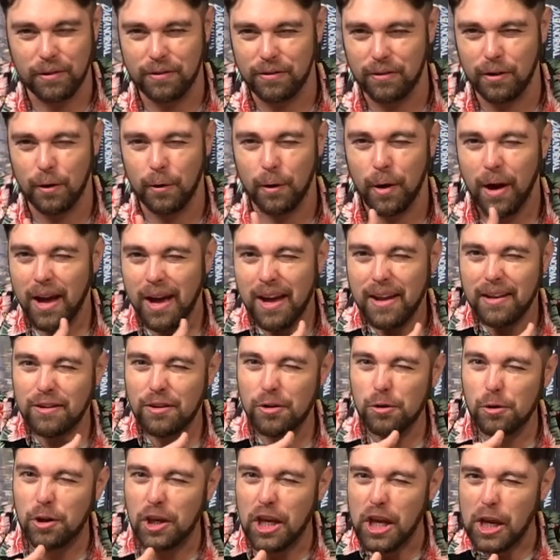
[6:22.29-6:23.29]
So
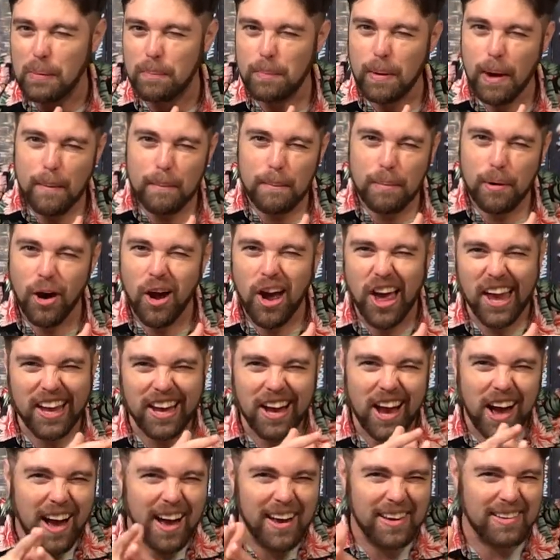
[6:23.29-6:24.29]
to keep
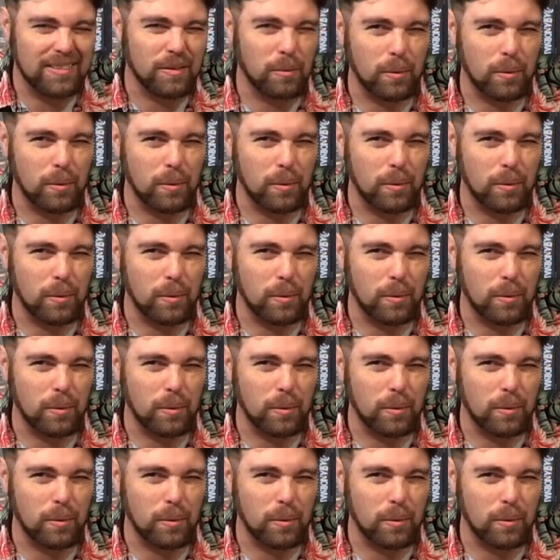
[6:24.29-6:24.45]
prying eyes